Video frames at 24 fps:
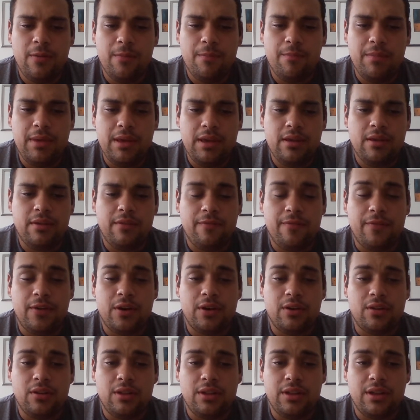Mick
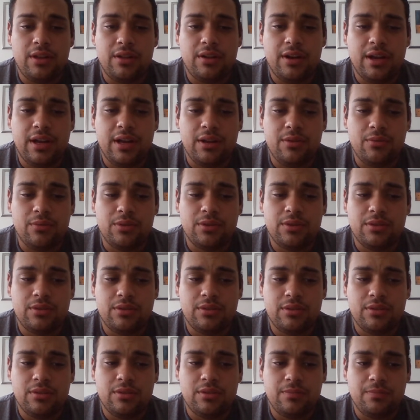Farkle, on the other hand,
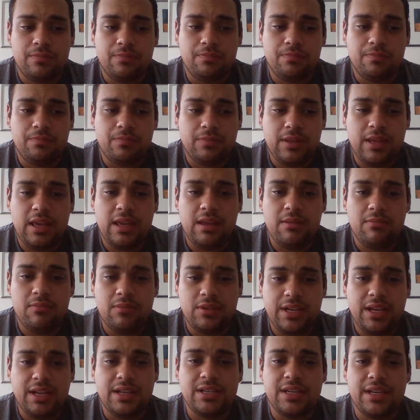was him
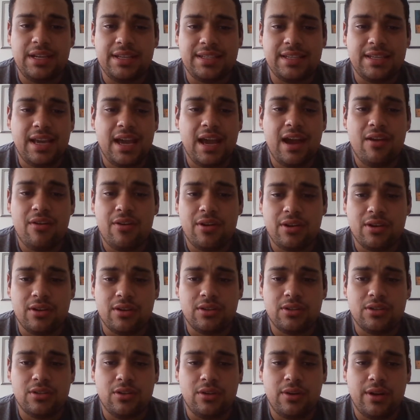changing as a
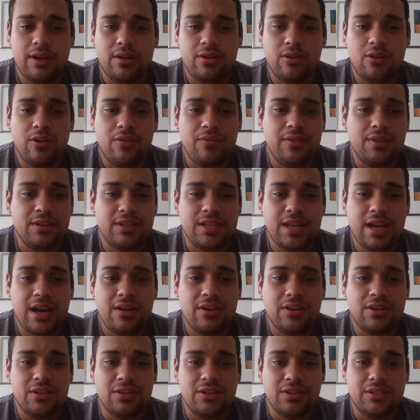character, so I don't know if this
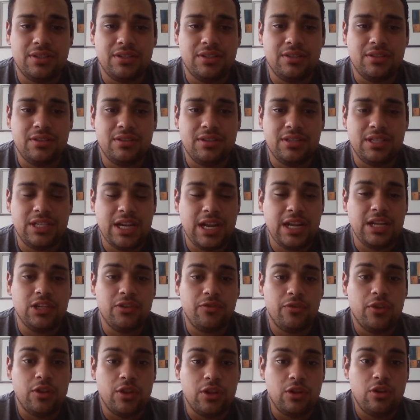character is changed
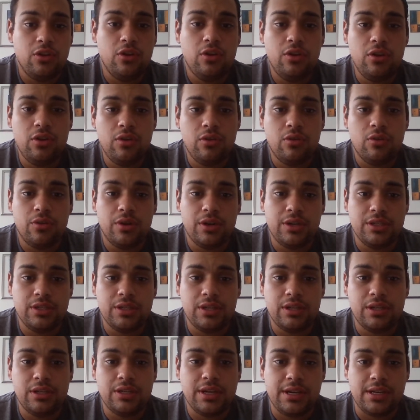for the good or he's
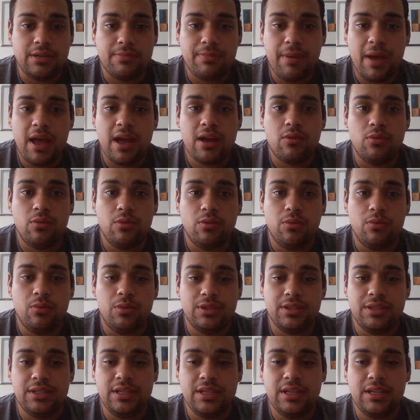going to change back.
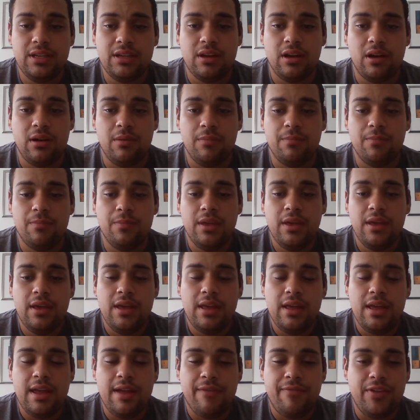We'll see.
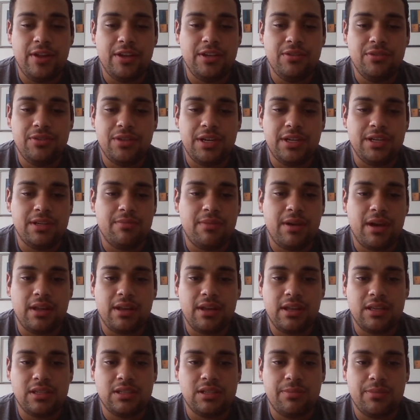If they do change him back
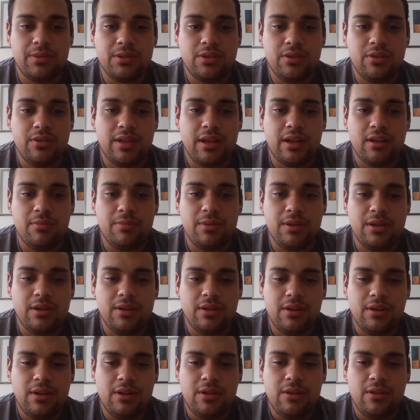next episode, that'll be a
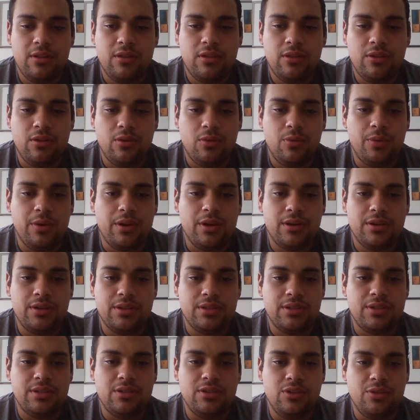little weird,
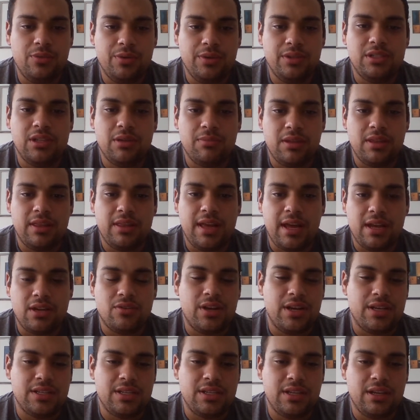just doing something that
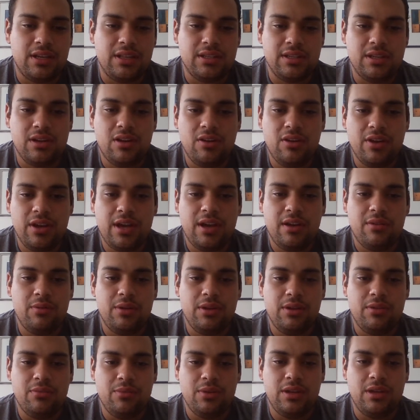drastic and then say, oh yeah,
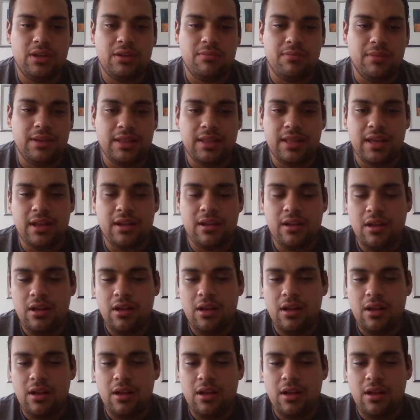we didn't mean that.